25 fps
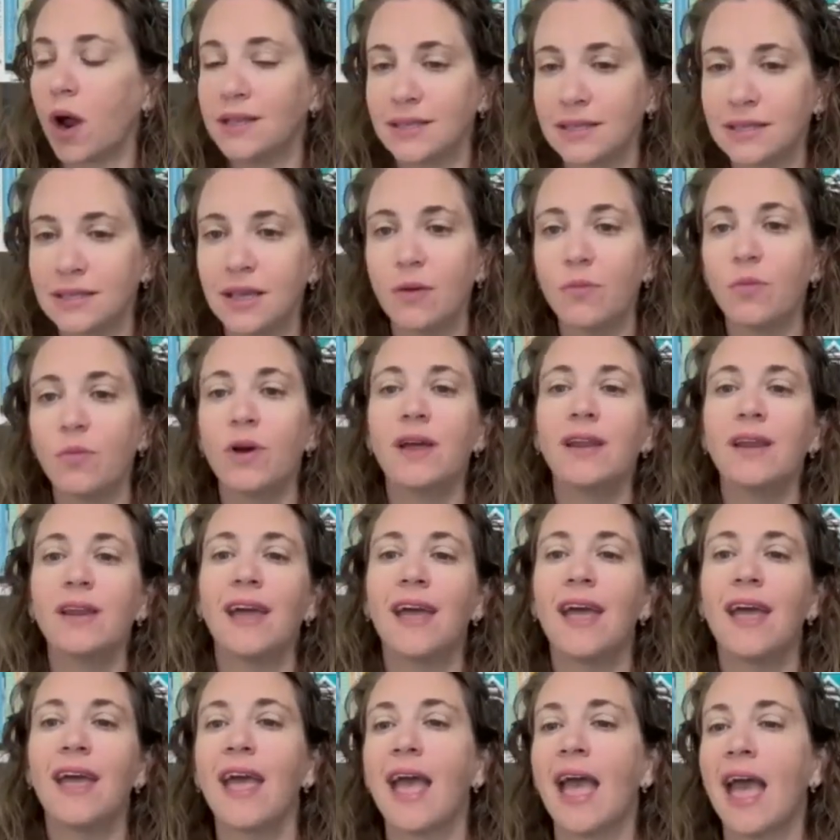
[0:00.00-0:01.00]
someone
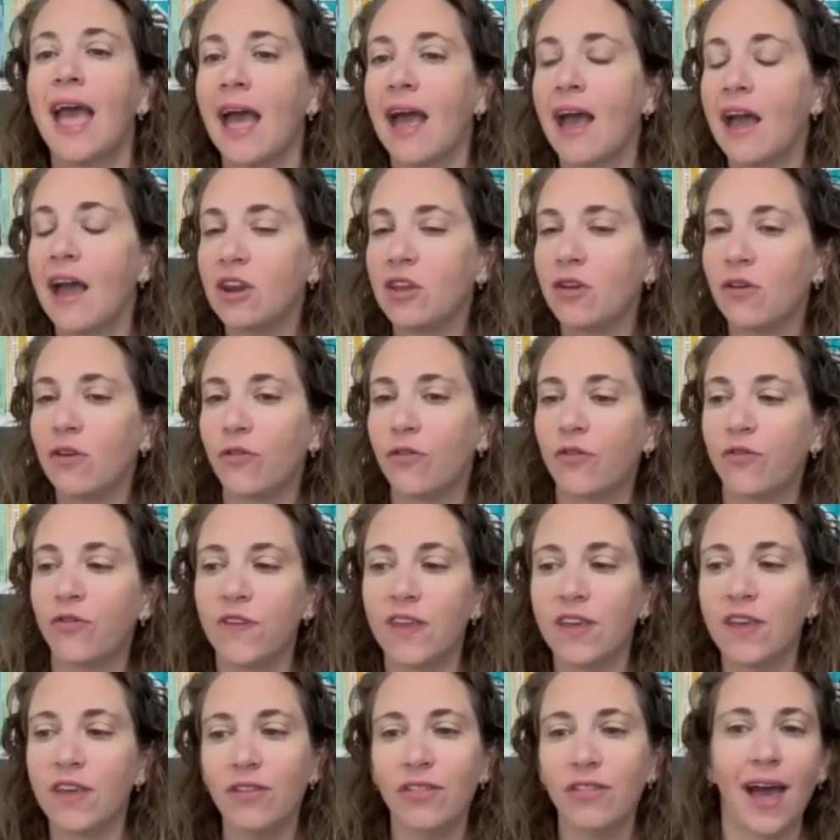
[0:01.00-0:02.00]
and you
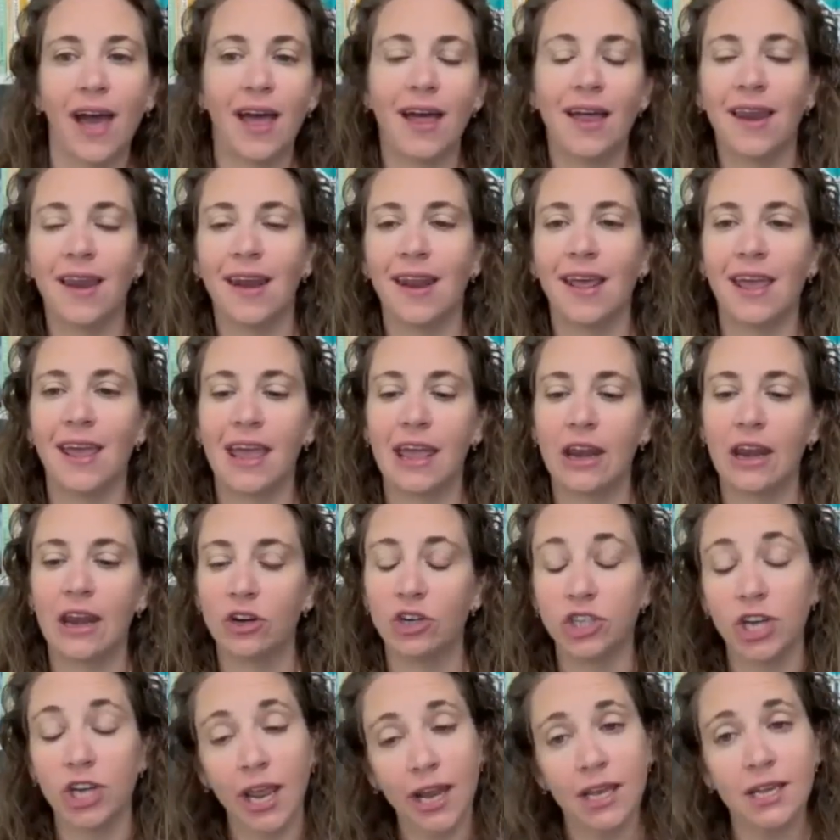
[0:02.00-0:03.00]
feel that
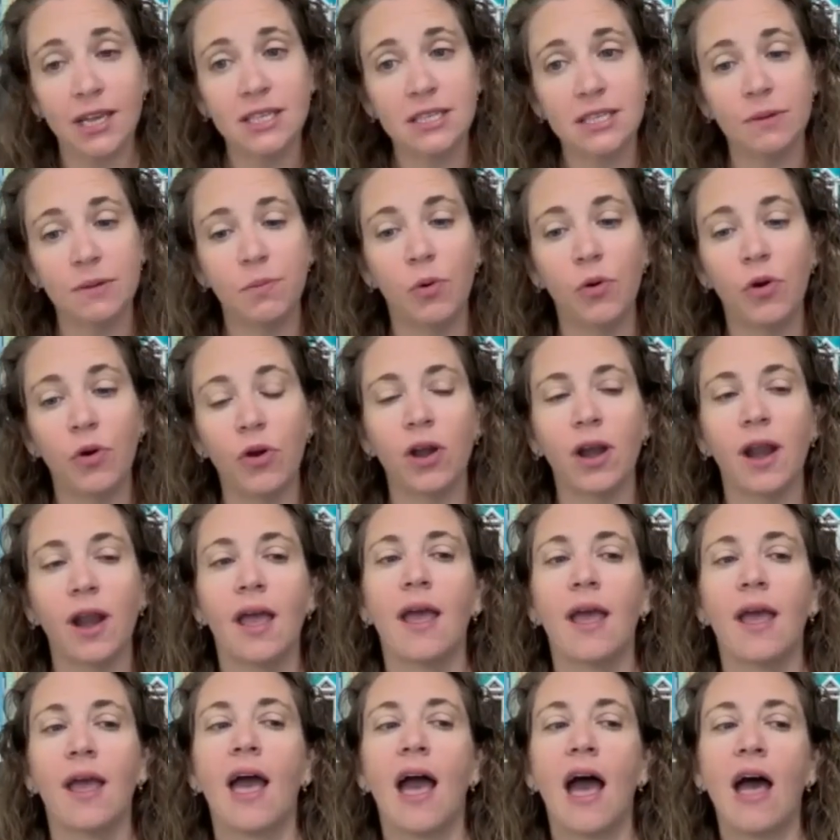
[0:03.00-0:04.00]
energetic support,
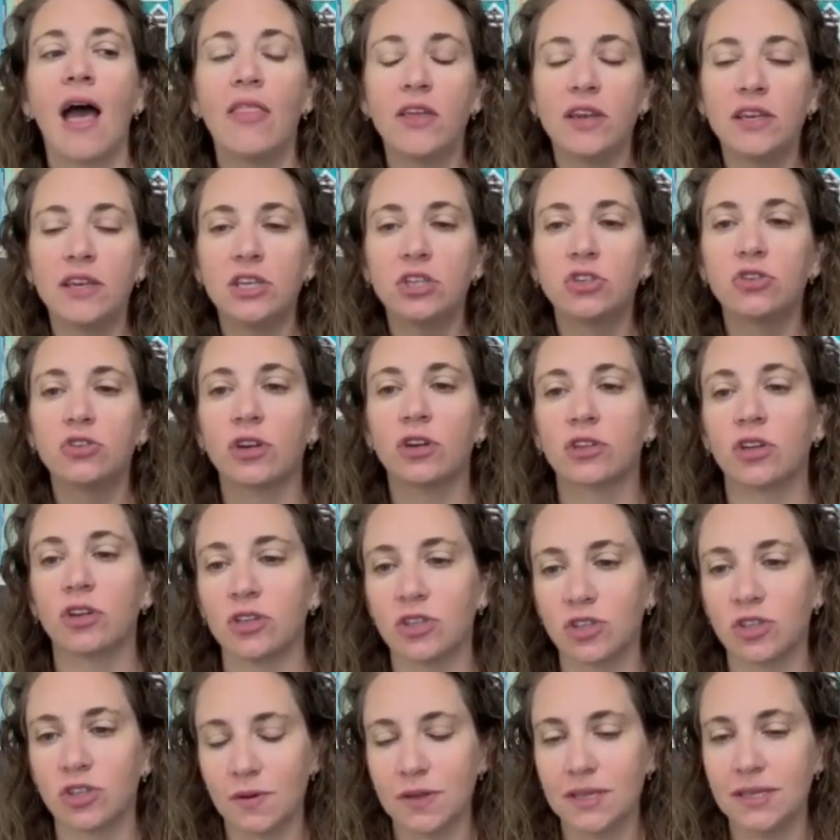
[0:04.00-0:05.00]
and the district
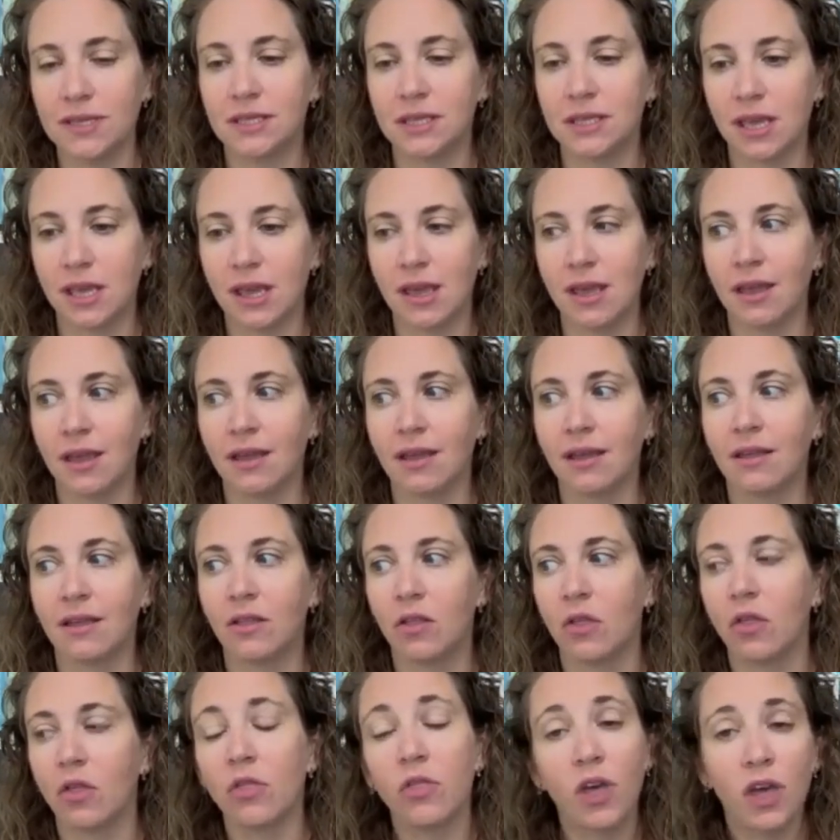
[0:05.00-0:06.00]
also is seeing
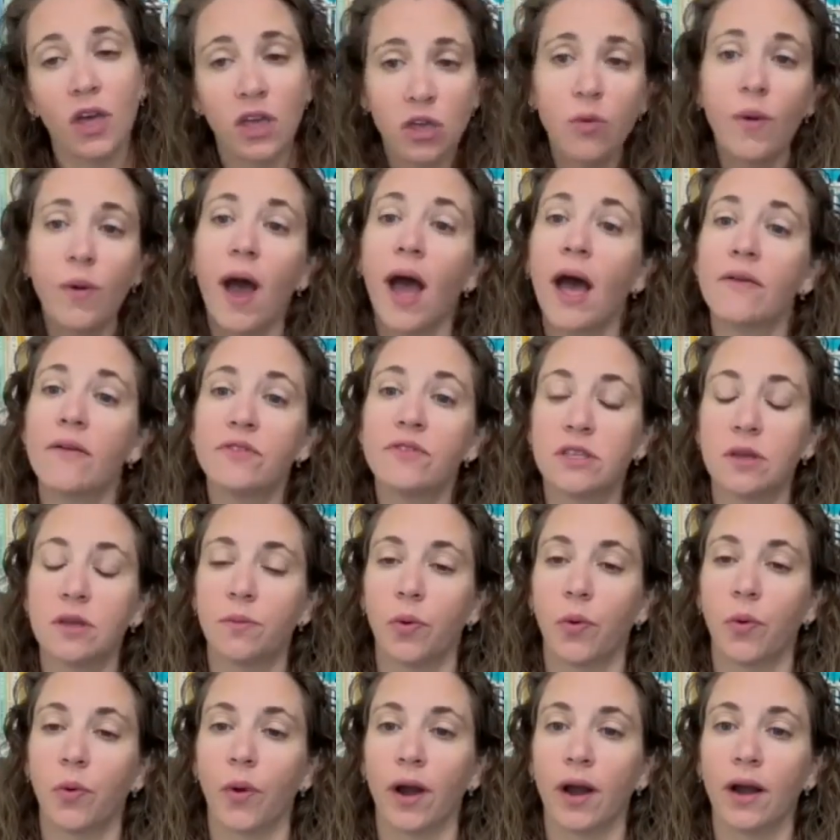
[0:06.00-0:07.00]
that you have
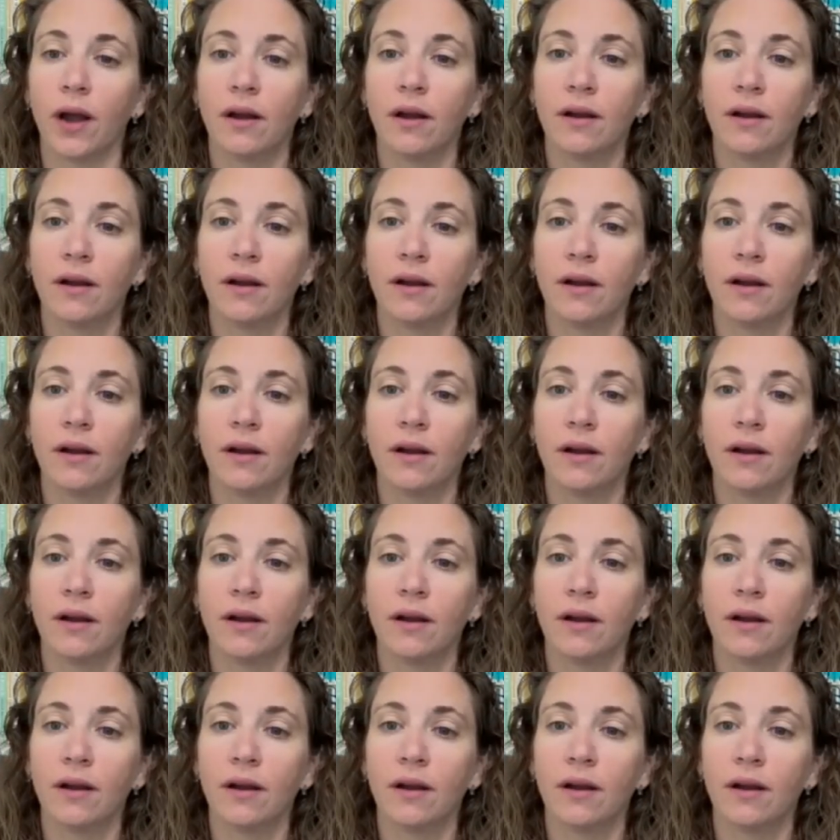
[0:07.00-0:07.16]
support,